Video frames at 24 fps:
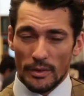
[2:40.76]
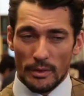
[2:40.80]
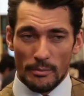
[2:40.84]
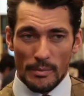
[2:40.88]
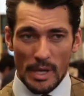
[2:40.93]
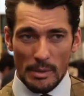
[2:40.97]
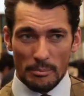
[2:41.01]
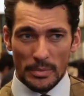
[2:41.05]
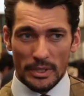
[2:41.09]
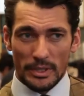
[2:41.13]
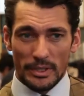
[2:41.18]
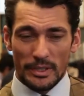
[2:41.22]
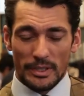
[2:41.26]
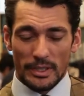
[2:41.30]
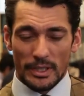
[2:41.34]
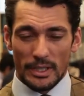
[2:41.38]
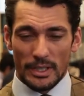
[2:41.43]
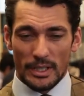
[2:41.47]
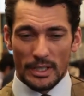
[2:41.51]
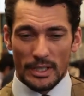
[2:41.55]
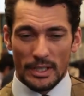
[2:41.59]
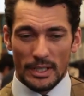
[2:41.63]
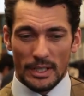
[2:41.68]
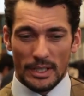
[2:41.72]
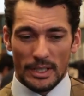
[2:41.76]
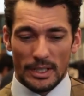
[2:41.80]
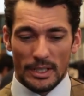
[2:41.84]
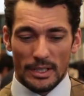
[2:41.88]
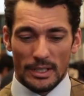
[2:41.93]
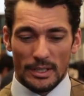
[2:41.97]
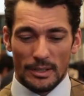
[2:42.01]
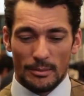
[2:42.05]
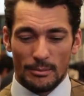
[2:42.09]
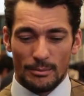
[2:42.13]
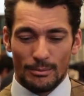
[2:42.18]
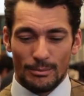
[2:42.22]
the members,
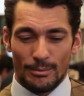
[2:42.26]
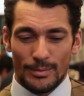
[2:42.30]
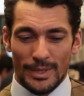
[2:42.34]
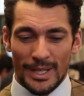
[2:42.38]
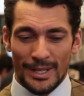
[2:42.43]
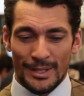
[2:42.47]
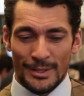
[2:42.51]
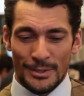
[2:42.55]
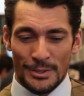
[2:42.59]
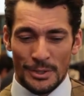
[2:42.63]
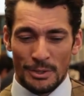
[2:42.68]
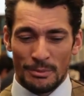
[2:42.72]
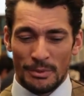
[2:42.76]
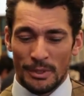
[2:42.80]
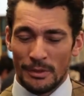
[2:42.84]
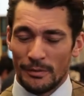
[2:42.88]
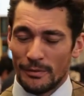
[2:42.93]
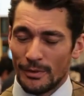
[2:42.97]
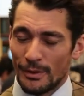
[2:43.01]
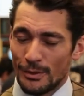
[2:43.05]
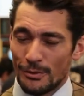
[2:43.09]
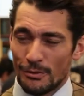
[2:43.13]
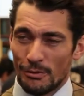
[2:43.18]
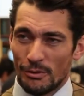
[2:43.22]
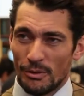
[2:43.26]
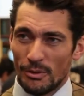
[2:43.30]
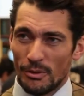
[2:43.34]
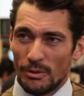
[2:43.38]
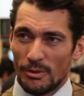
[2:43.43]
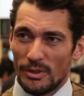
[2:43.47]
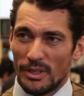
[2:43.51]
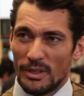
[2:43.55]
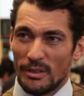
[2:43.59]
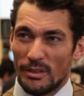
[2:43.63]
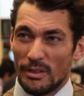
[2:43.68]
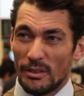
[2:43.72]
and it should be for the
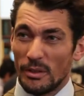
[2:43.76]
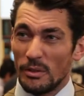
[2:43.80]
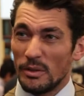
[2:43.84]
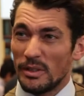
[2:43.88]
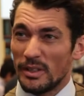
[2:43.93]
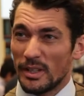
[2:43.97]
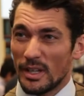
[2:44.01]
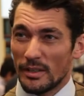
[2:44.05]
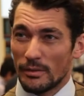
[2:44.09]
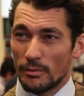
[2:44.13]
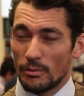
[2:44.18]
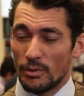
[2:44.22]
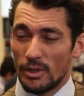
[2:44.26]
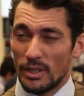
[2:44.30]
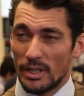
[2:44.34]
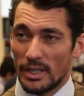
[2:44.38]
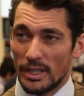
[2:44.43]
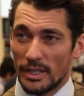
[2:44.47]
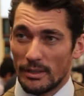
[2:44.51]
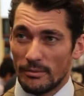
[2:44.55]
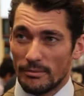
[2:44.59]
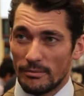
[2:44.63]
true enthusiasts, really.